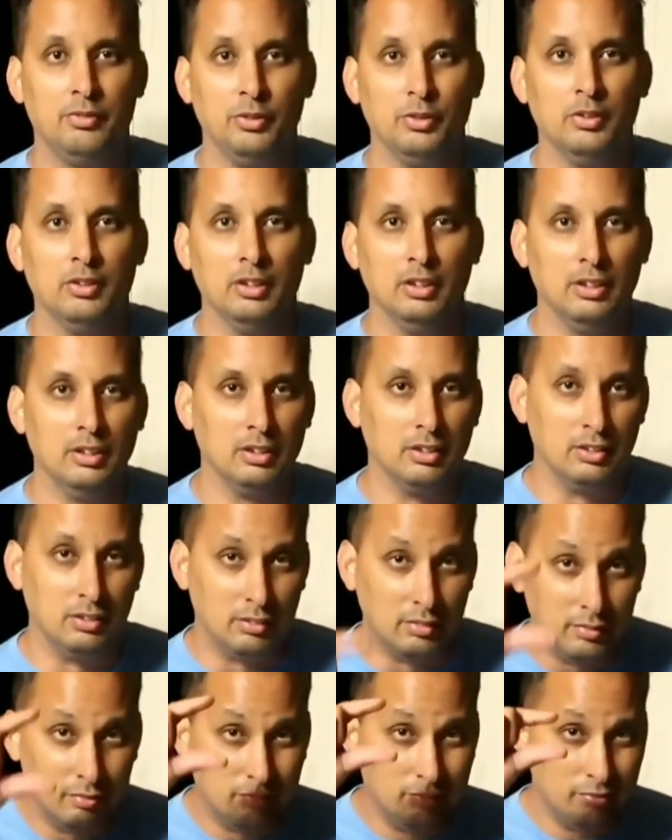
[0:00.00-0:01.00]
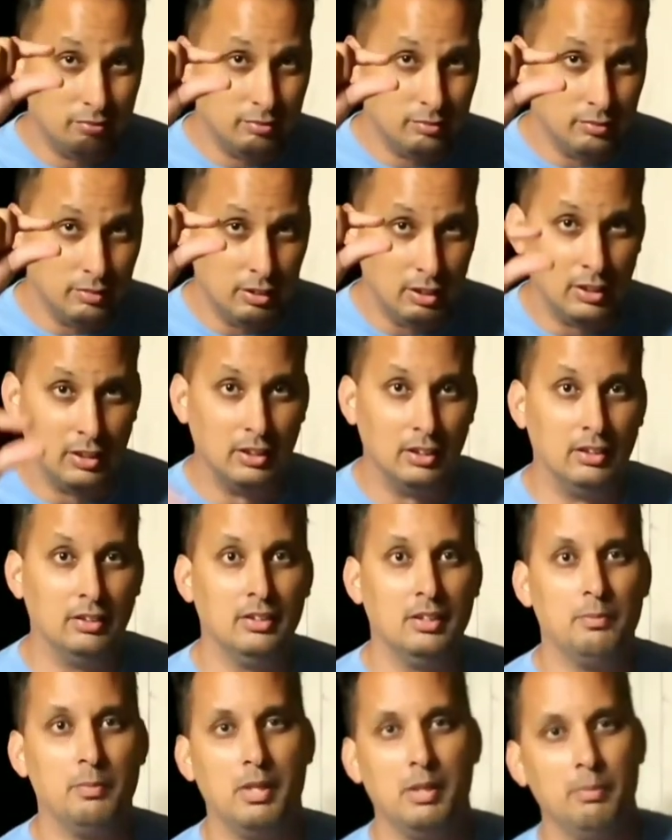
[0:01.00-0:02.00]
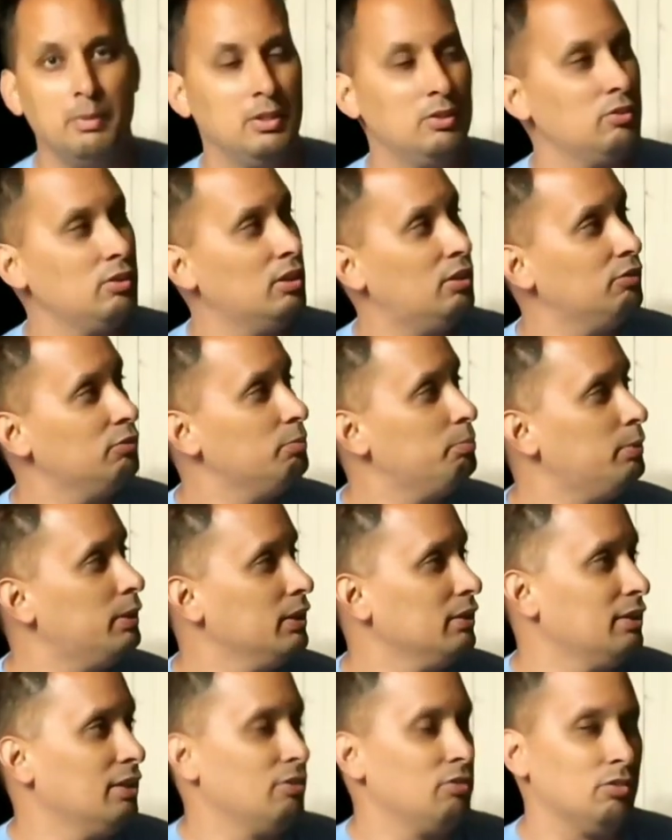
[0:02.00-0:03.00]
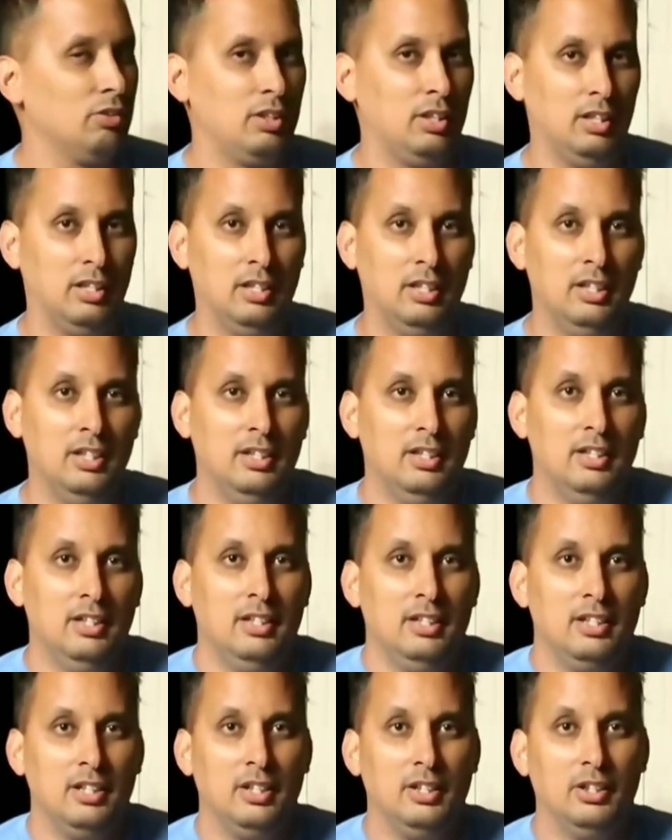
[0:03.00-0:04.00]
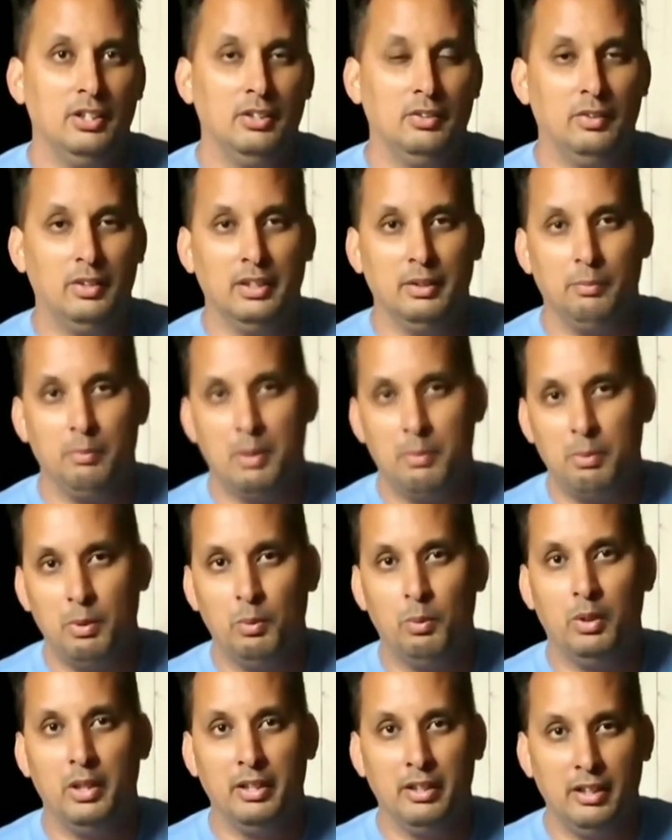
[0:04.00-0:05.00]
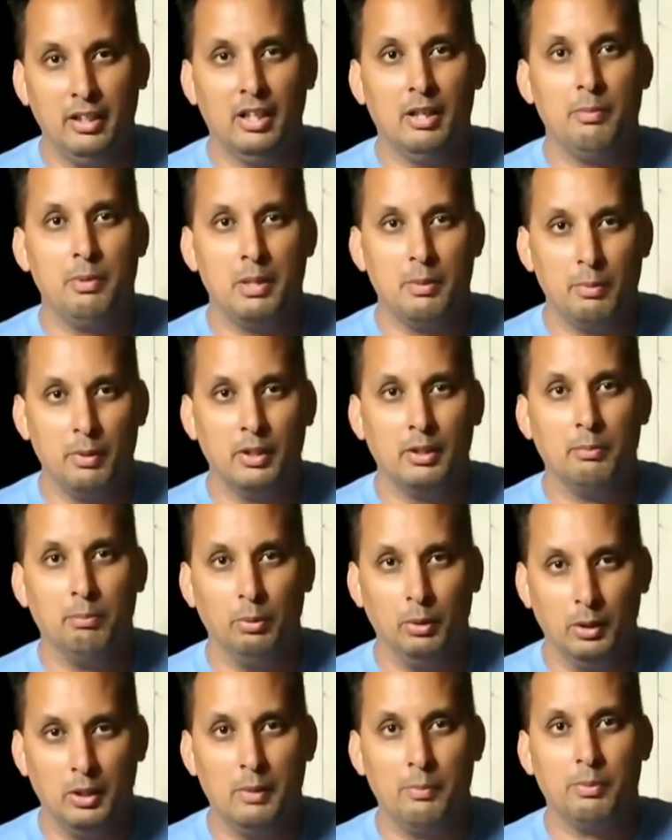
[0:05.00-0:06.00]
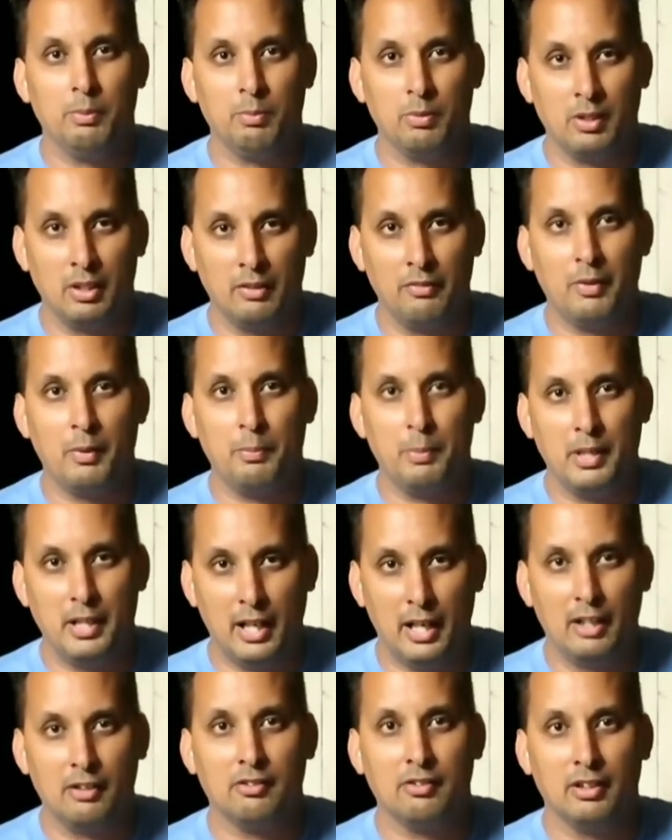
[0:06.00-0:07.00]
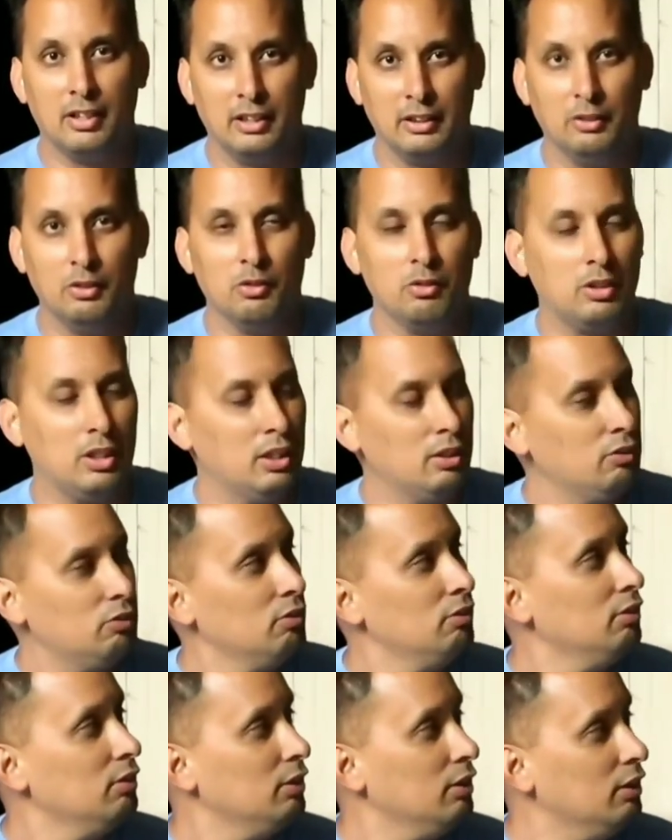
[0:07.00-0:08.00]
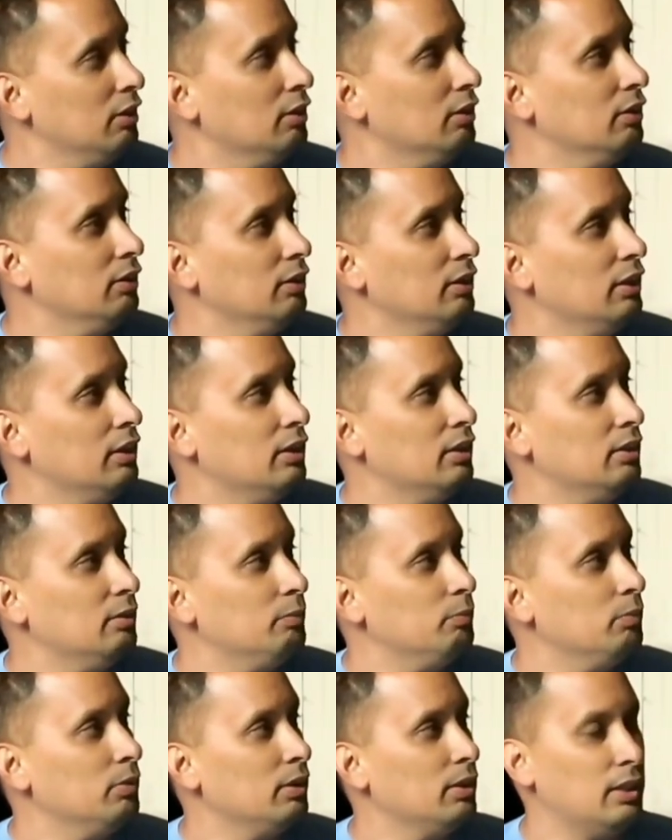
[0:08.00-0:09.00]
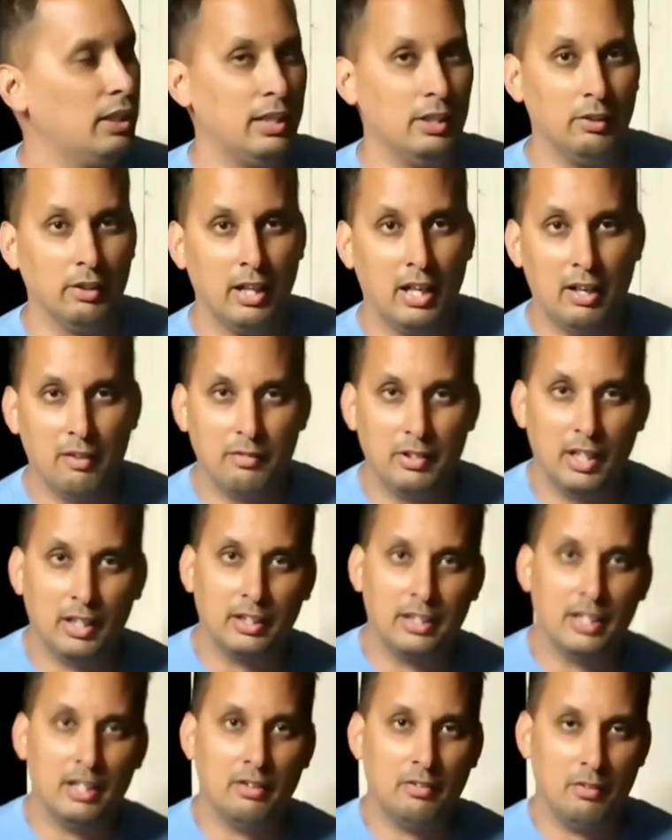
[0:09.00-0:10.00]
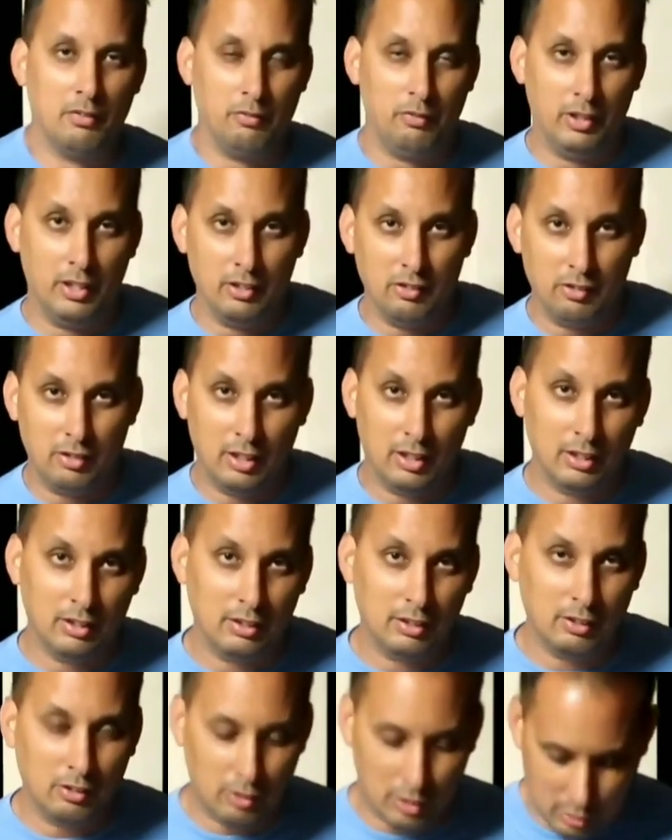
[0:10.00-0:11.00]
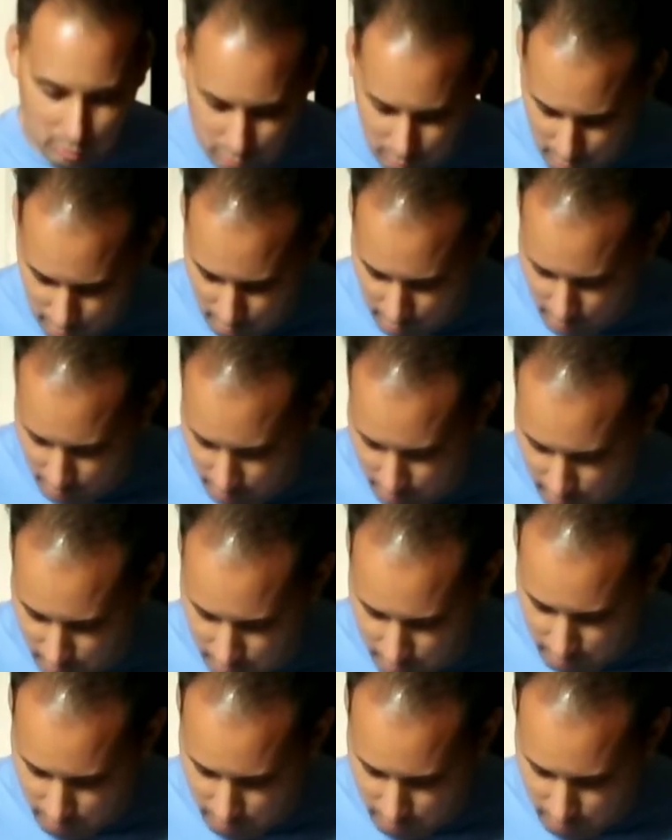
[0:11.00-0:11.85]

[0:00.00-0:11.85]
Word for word: feel a little, you know, about myself, but that's okay. You know what, maybe one day I'll be able to blow up some stuff up in NASA like those guys, you know. I don't have that kind of a funds yet, because I just got like,